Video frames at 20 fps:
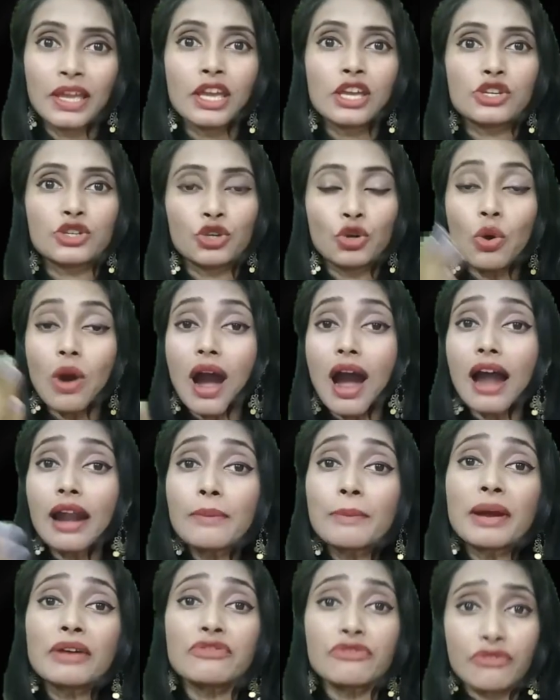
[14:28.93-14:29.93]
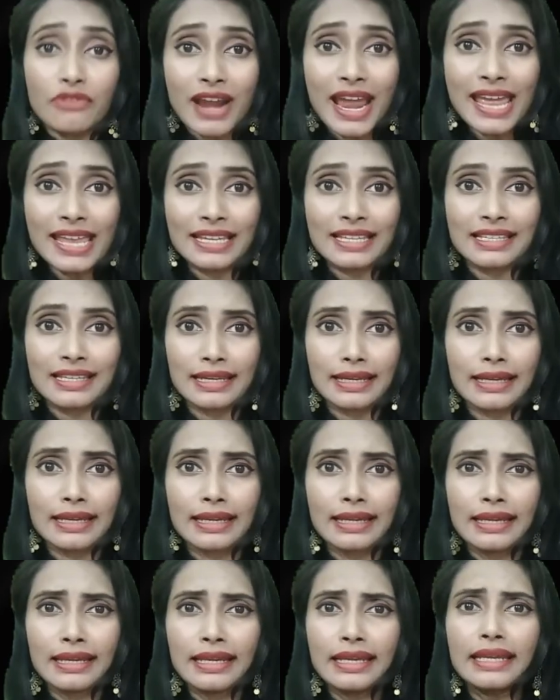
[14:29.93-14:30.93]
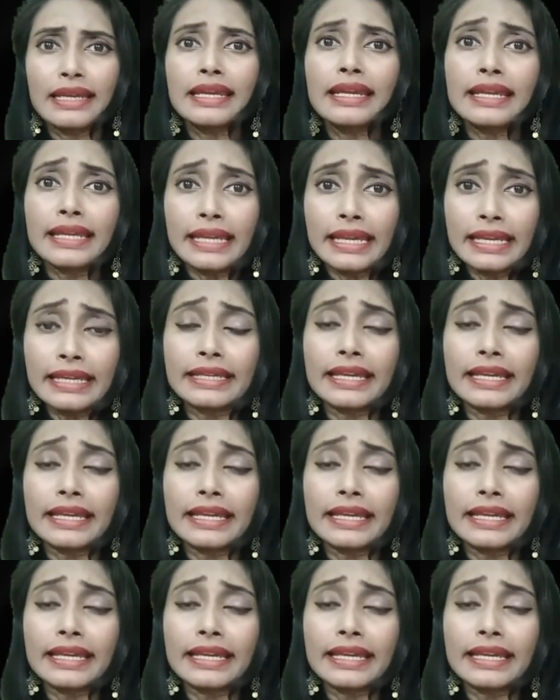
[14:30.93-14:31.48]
You are my friend. He